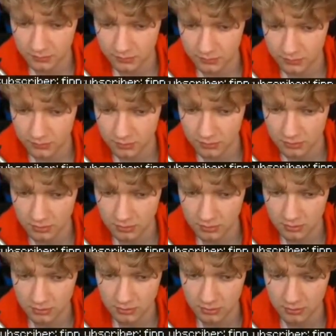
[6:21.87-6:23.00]

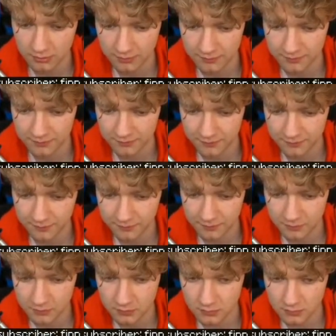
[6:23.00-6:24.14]

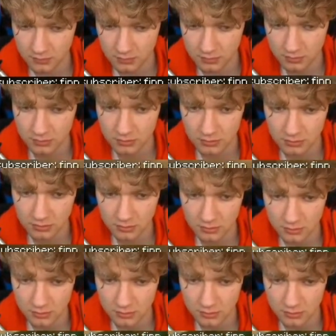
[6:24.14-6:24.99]
No one is speaking in this clip.